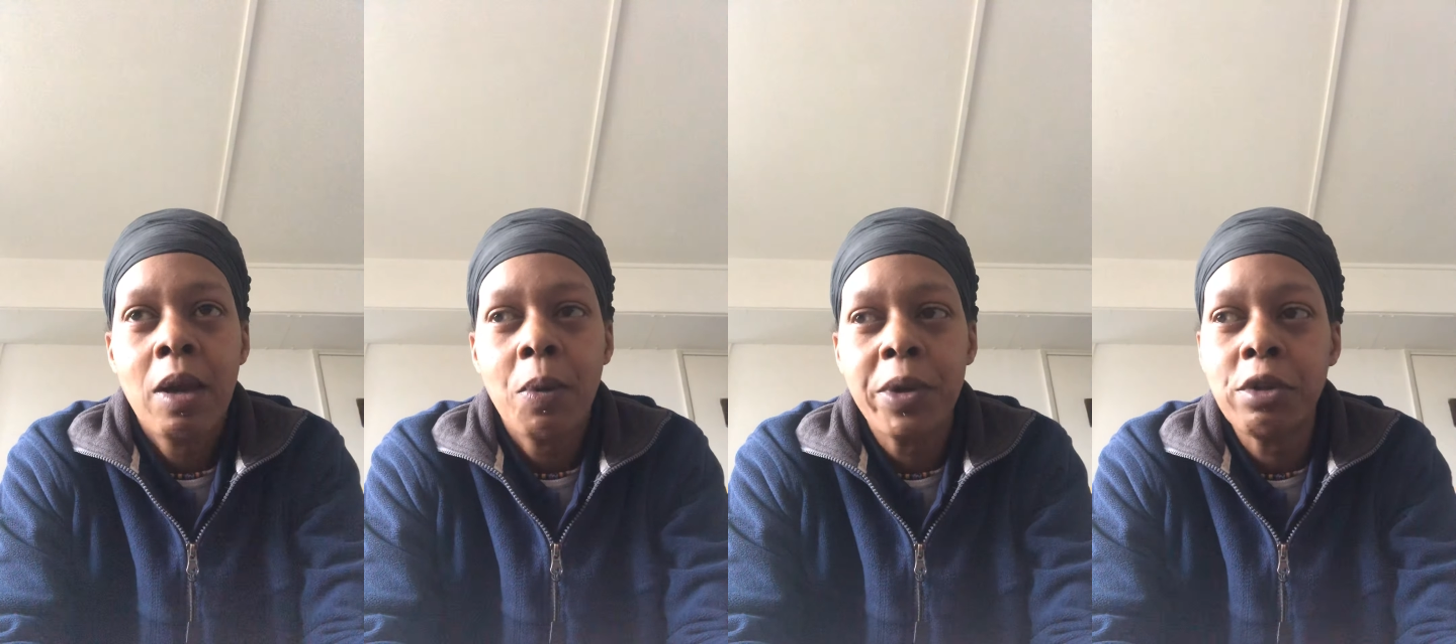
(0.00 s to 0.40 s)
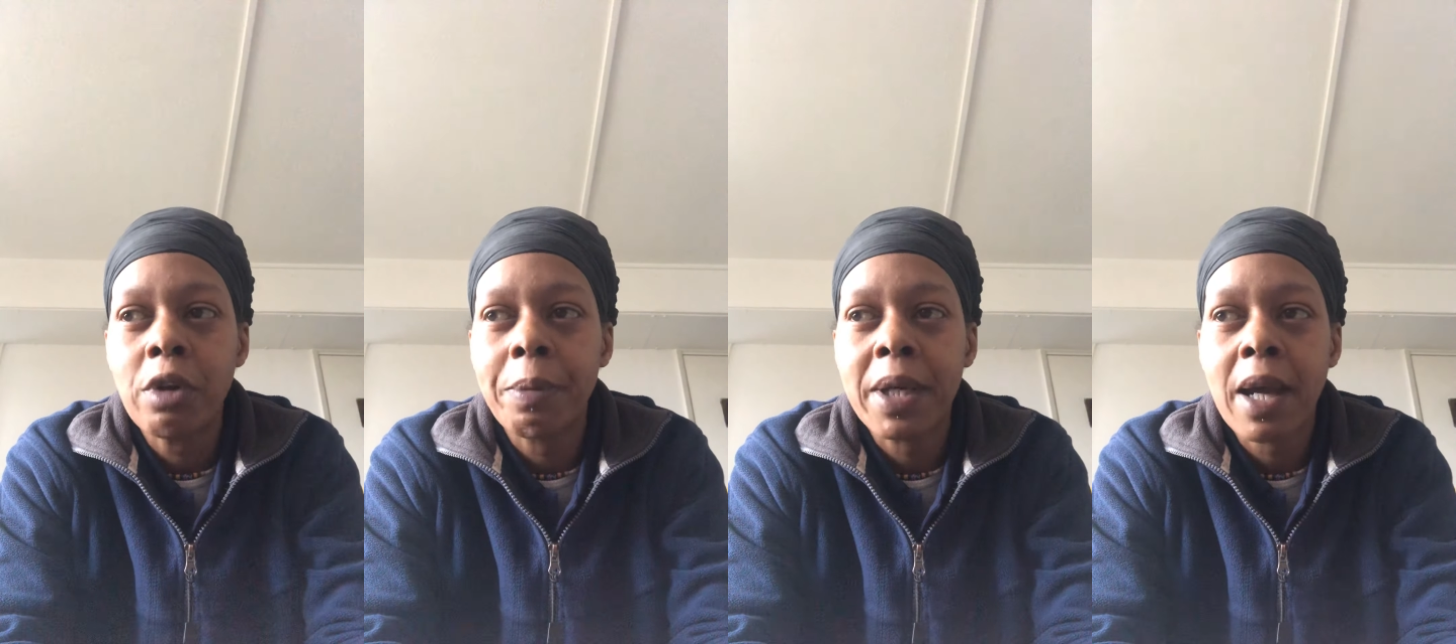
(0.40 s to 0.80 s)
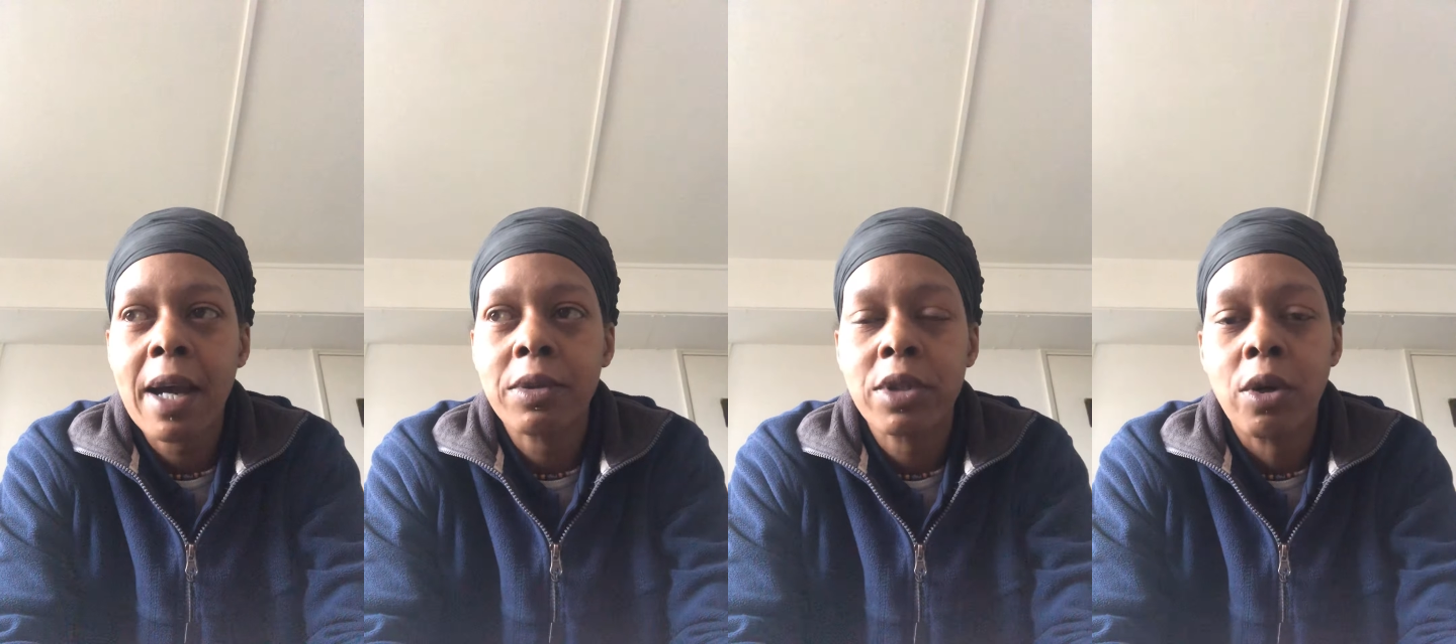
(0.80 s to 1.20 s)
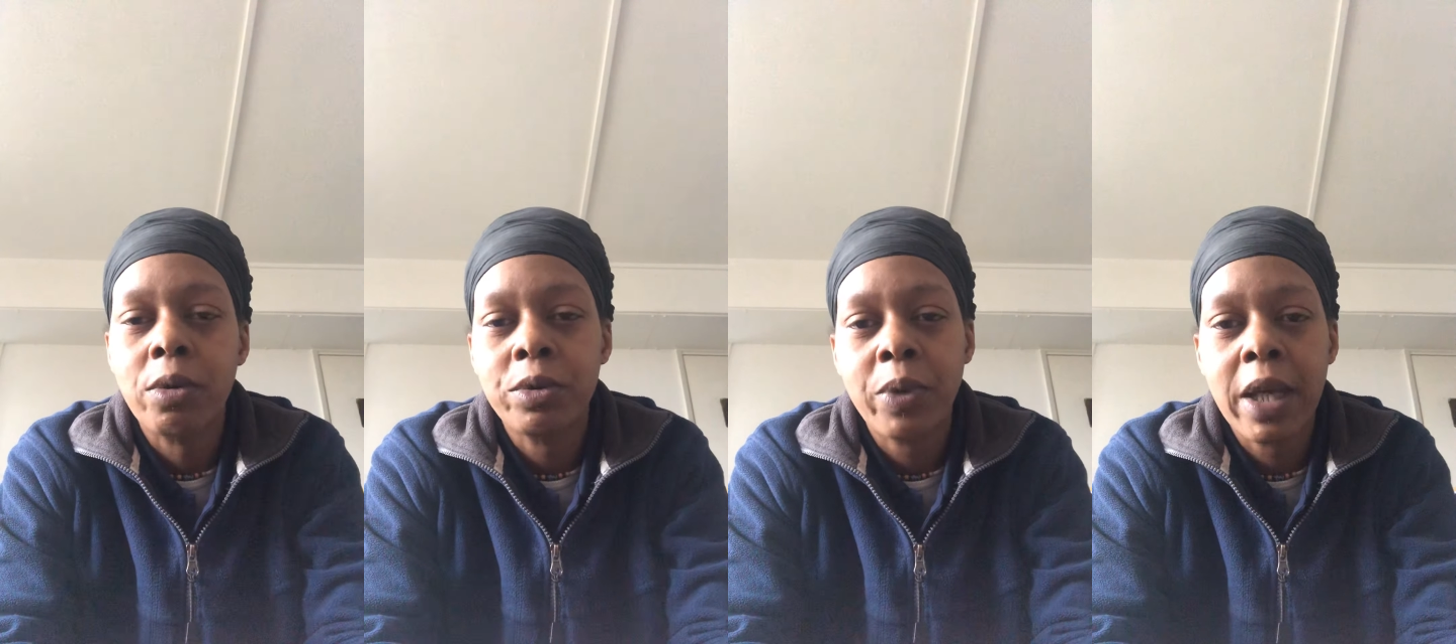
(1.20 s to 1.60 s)
When you grow up in a
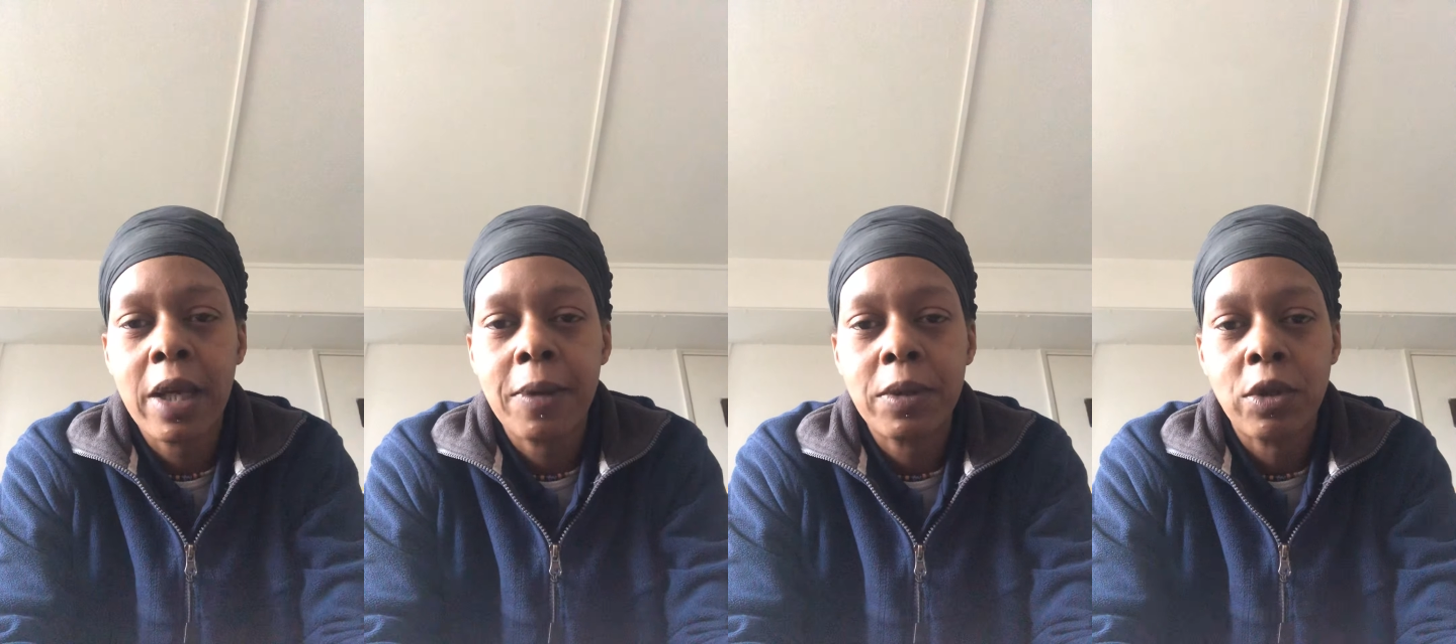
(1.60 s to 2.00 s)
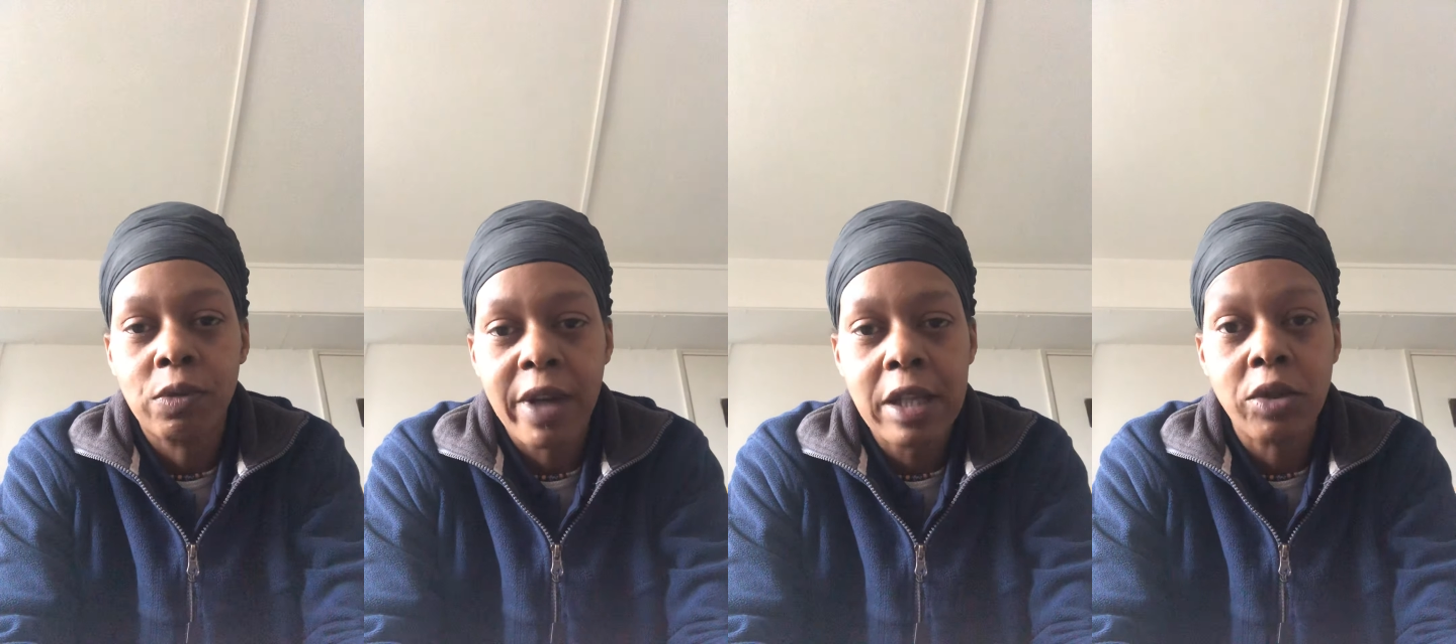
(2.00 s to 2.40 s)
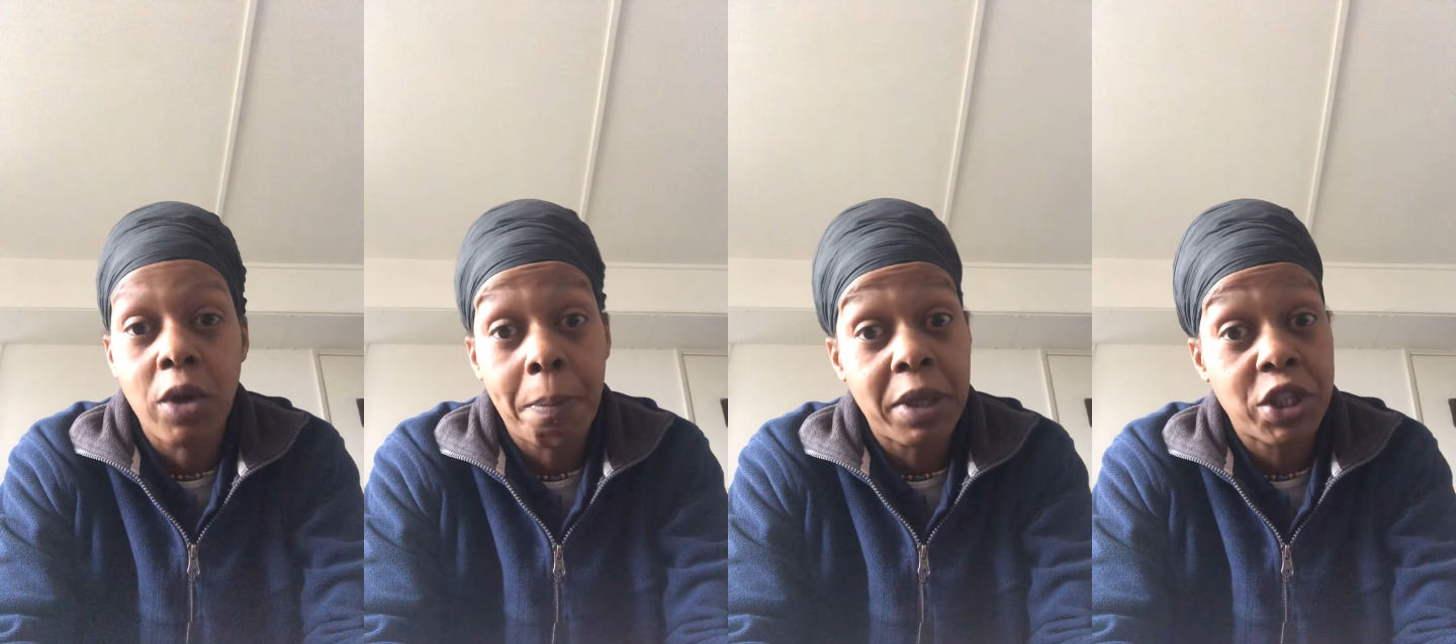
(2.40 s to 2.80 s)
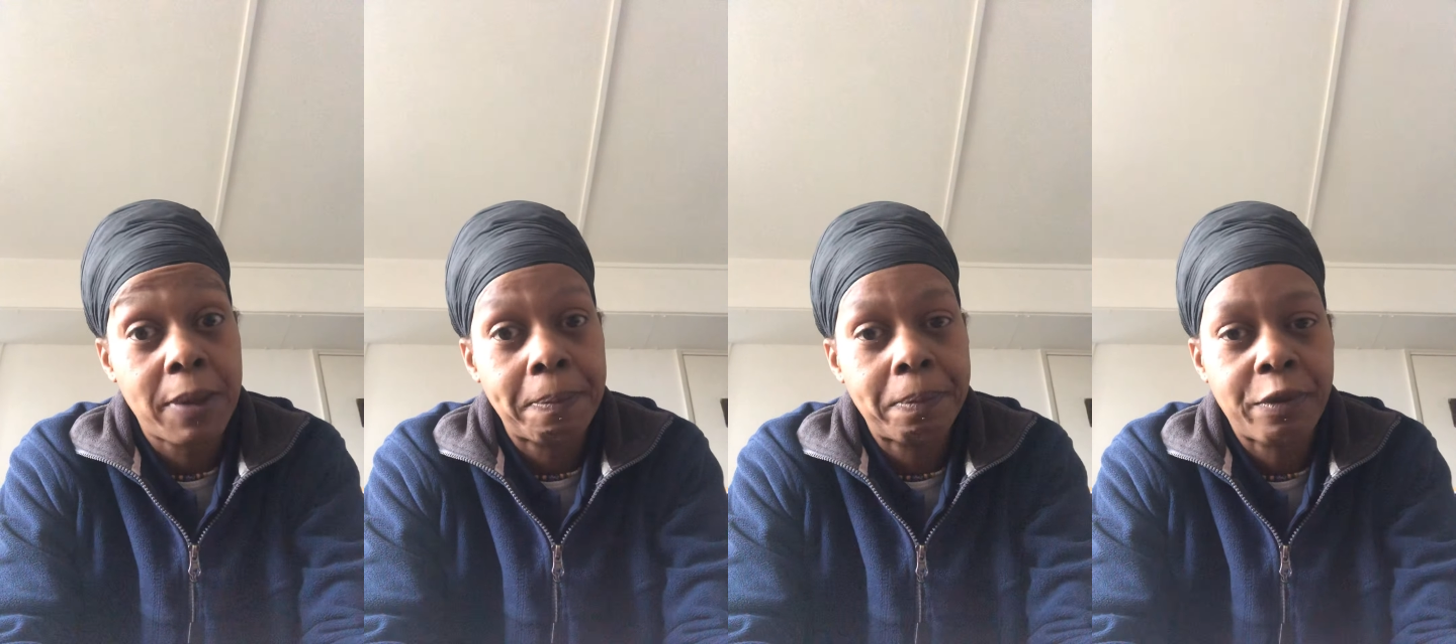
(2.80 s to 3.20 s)
household where you're raised on a budget,
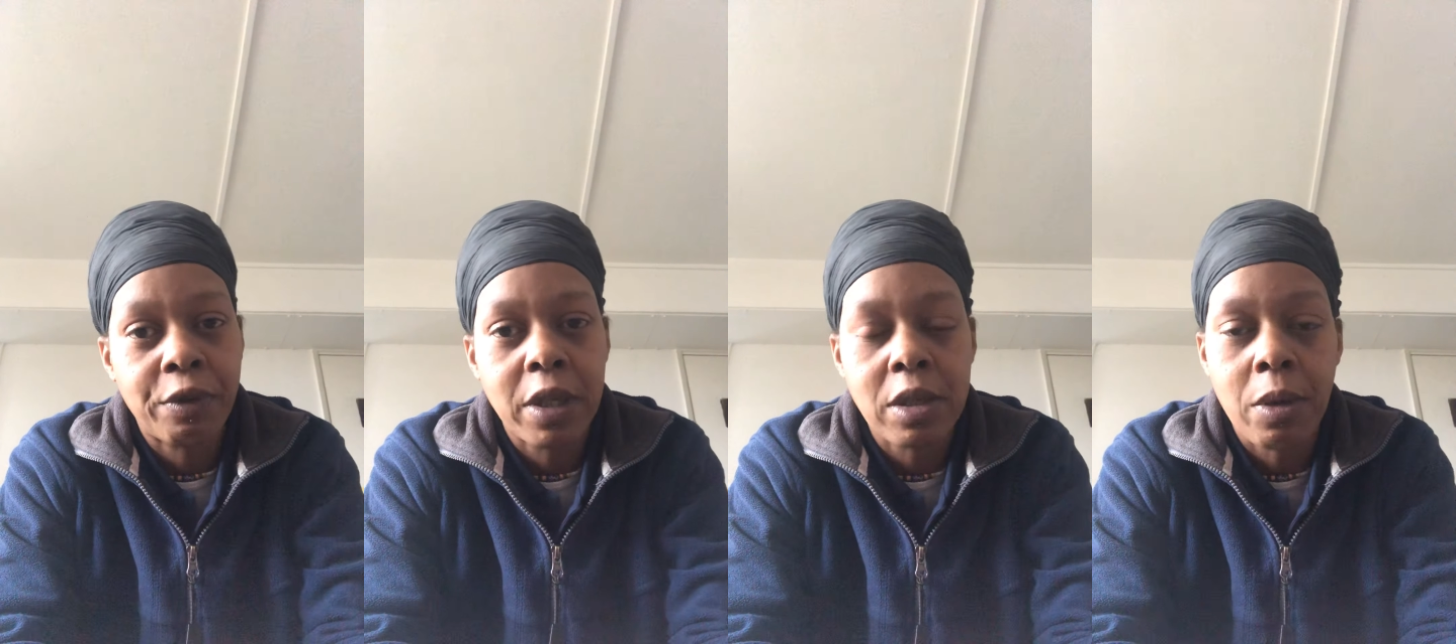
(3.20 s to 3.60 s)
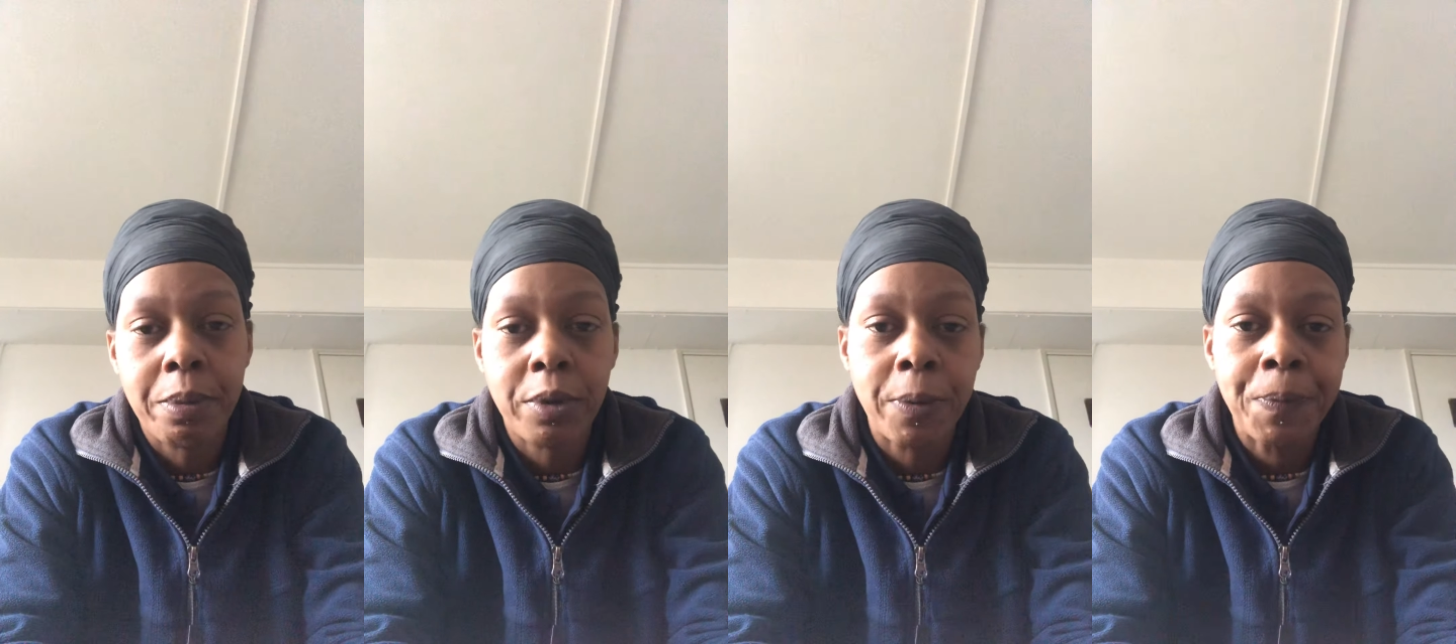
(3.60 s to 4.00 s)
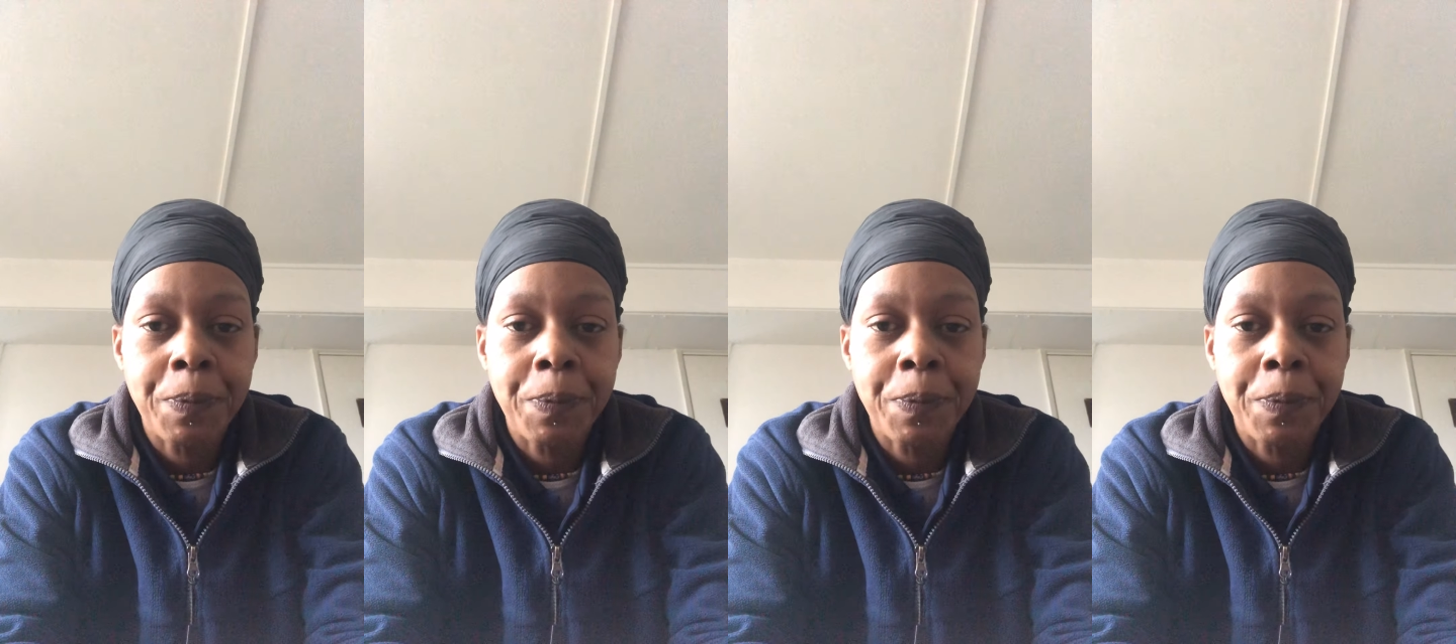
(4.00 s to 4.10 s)
for example,